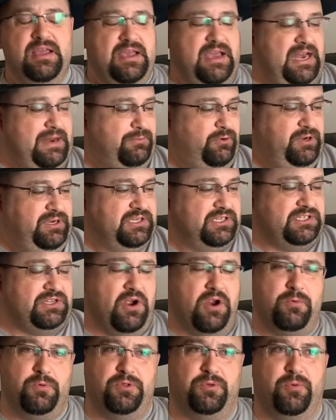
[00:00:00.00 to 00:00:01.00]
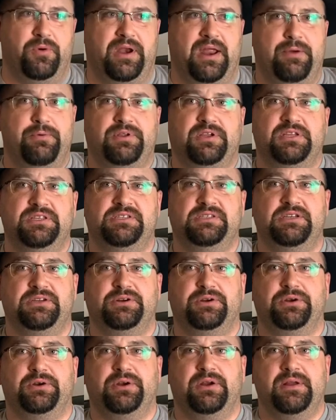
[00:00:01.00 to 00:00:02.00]
And I'm going to start with what I would
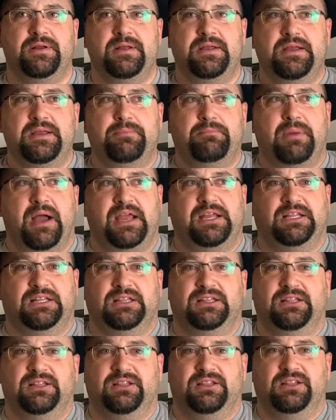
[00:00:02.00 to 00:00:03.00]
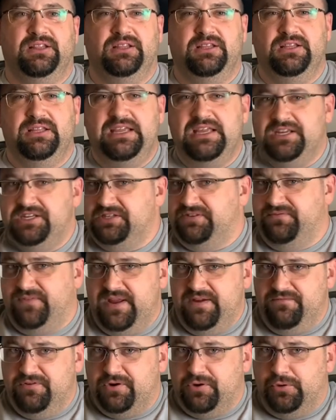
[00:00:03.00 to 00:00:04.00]
consider my least
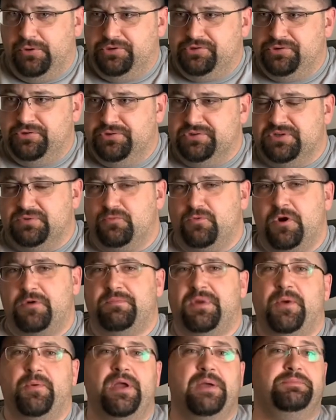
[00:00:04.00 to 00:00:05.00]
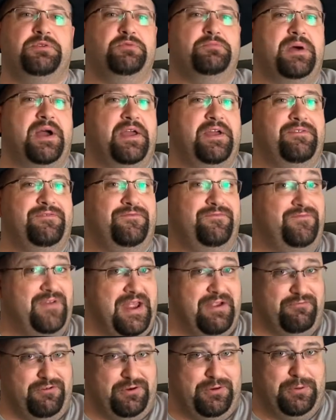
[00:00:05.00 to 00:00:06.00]
favorite holsters and work my way up to my
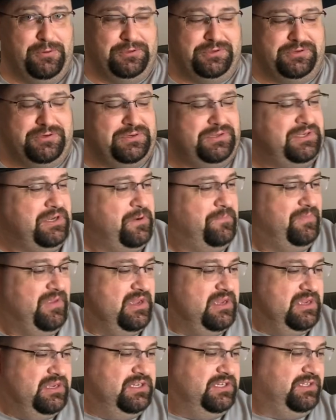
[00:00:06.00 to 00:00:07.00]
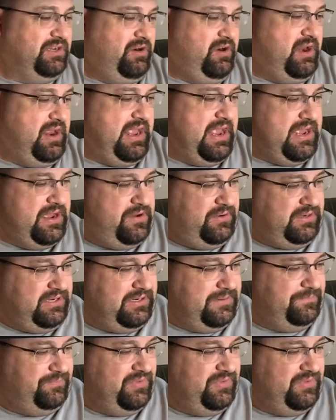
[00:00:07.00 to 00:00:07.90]
favorite holsters. So starting out,